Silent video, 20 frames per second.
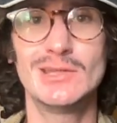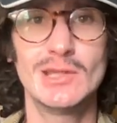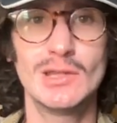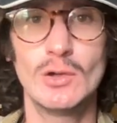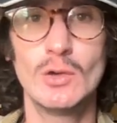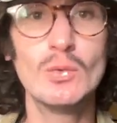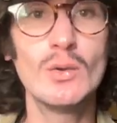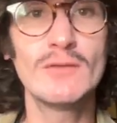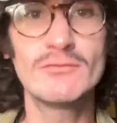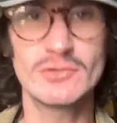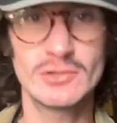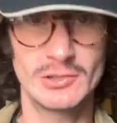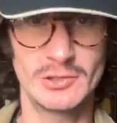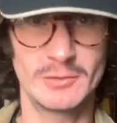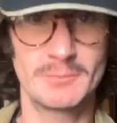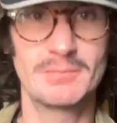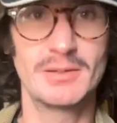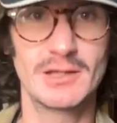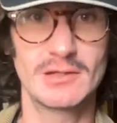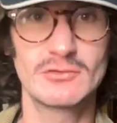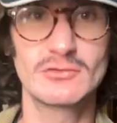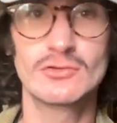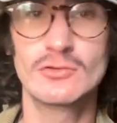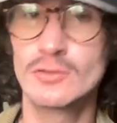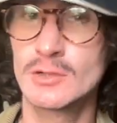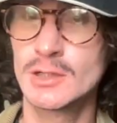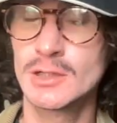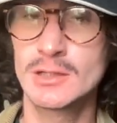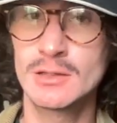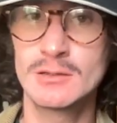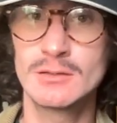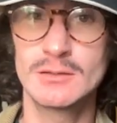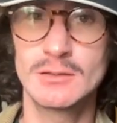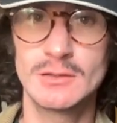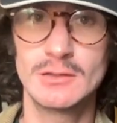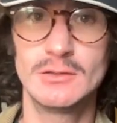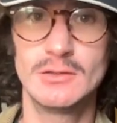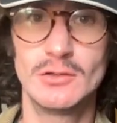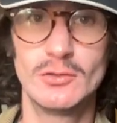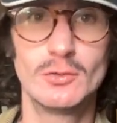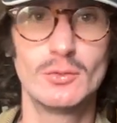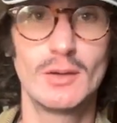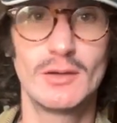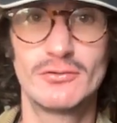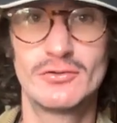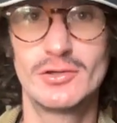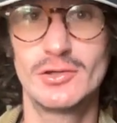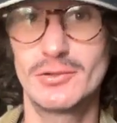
whoever you're picturing, whoever